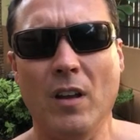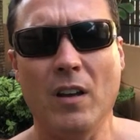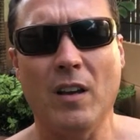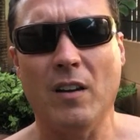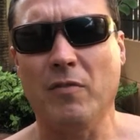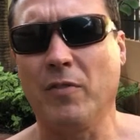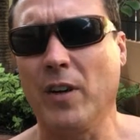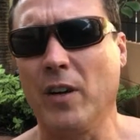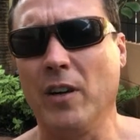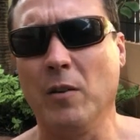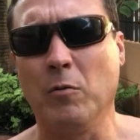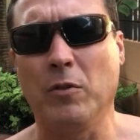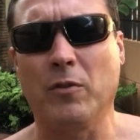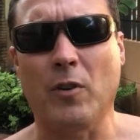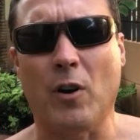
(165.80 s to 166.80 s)
I figured it
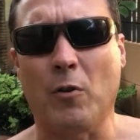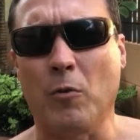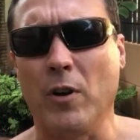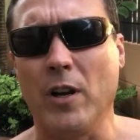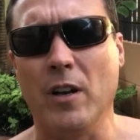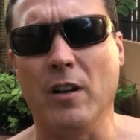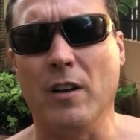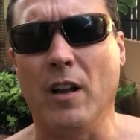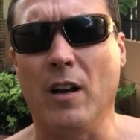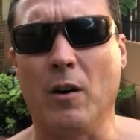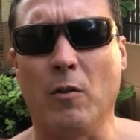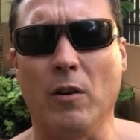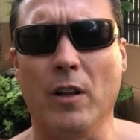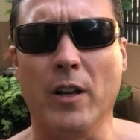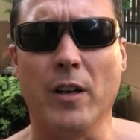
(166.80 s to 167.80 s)
would start raining an
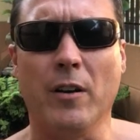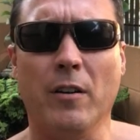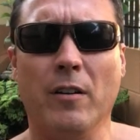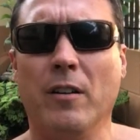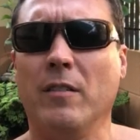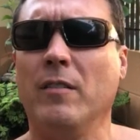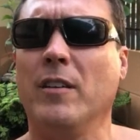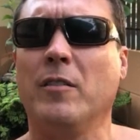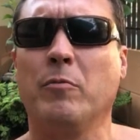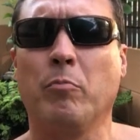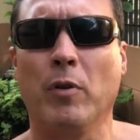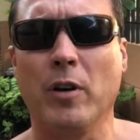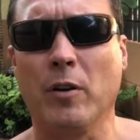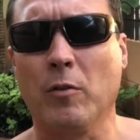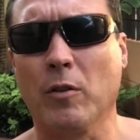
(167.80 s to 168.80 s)
hour later, and it
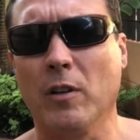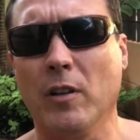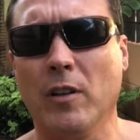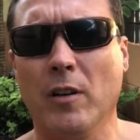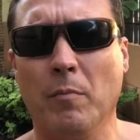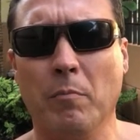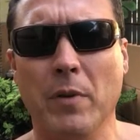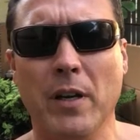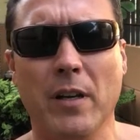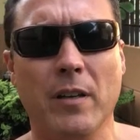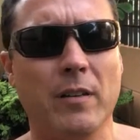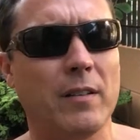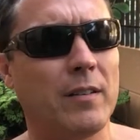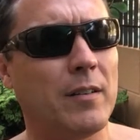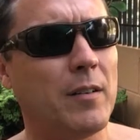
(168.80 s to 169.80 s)
sprinkled a little bit.
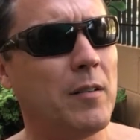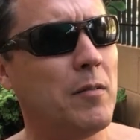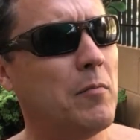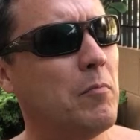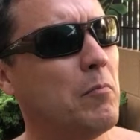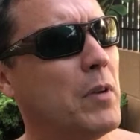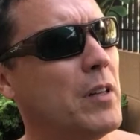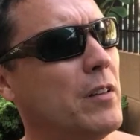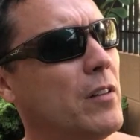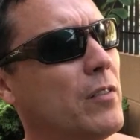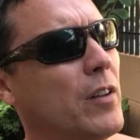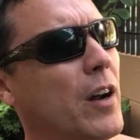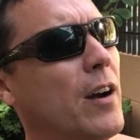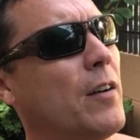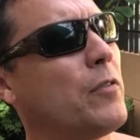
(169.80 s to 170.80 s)
But this
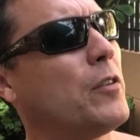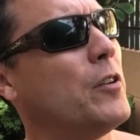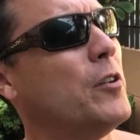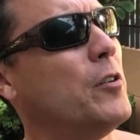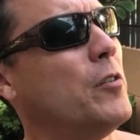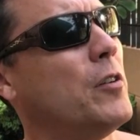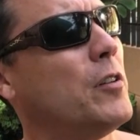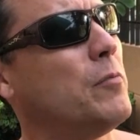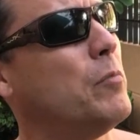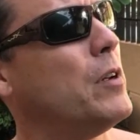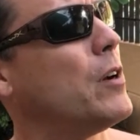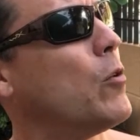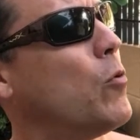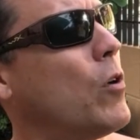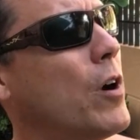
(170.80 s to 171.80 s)
afternoon has been
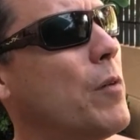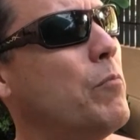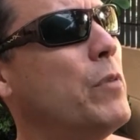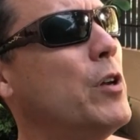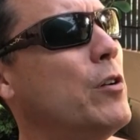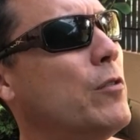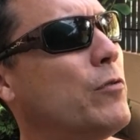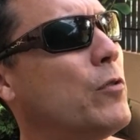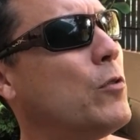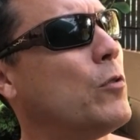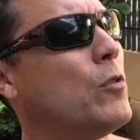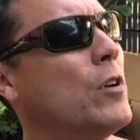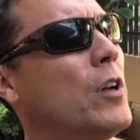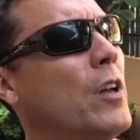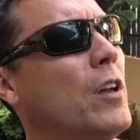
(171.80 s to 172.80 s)
quite beautiful.
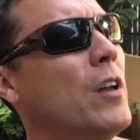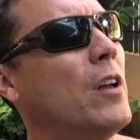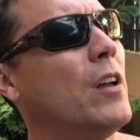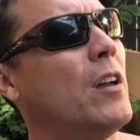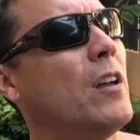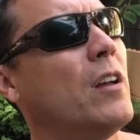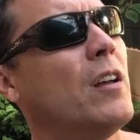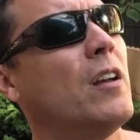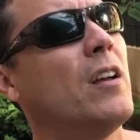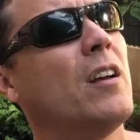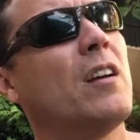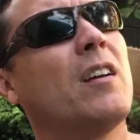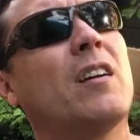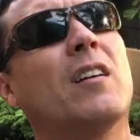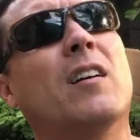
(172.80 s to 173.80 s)

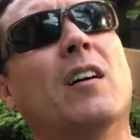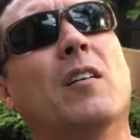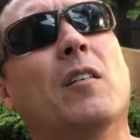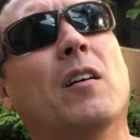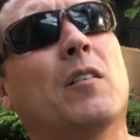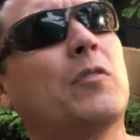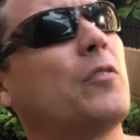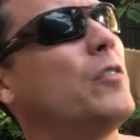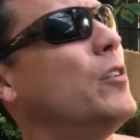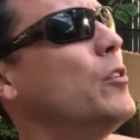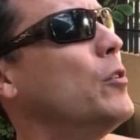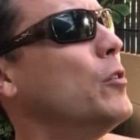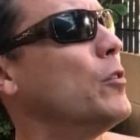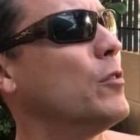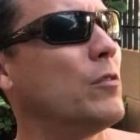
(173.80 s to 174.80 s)
I
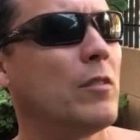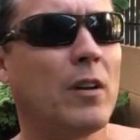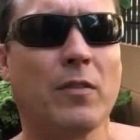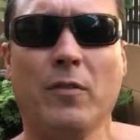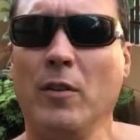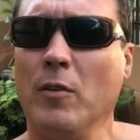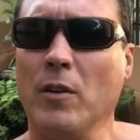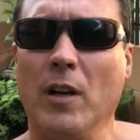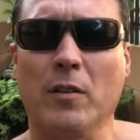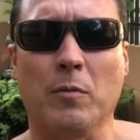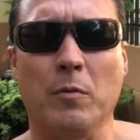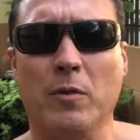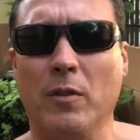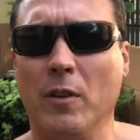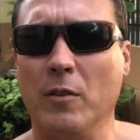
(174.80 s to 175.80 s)
still got some
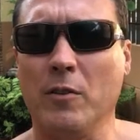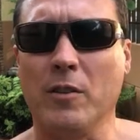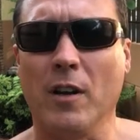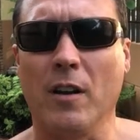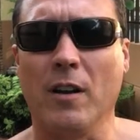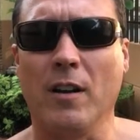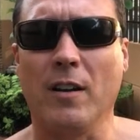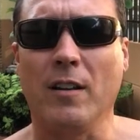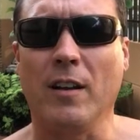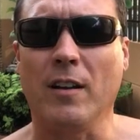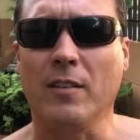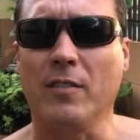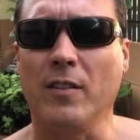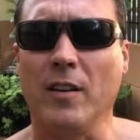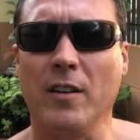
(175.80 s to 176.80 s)
sunshine, and I
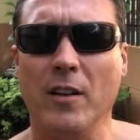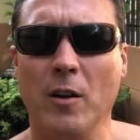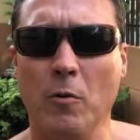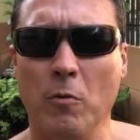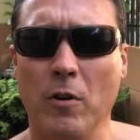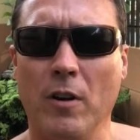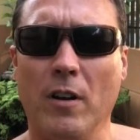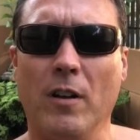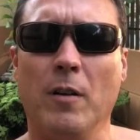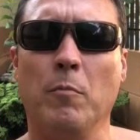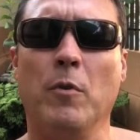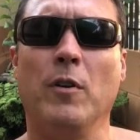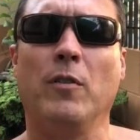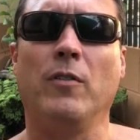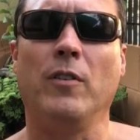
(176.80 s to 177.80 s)
said, you know what? I'm
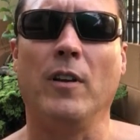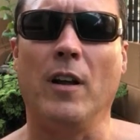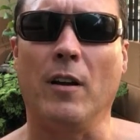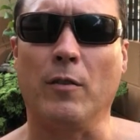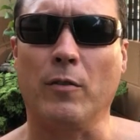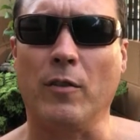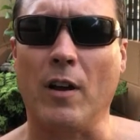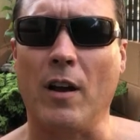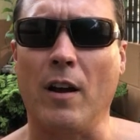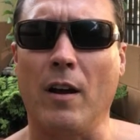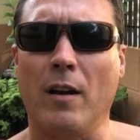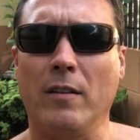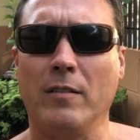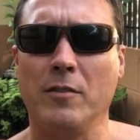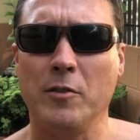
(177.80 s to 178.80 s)
gonna sit
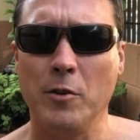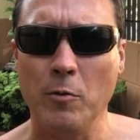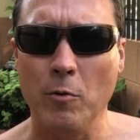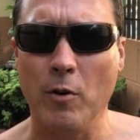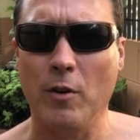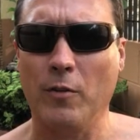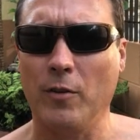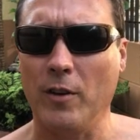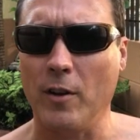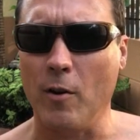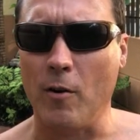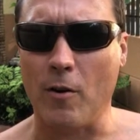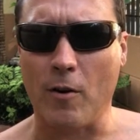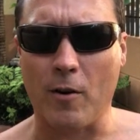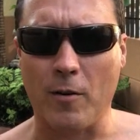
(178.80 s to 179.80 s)
outside, chew on a
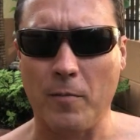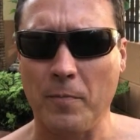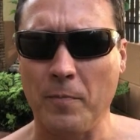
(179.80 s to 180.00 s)
cigar.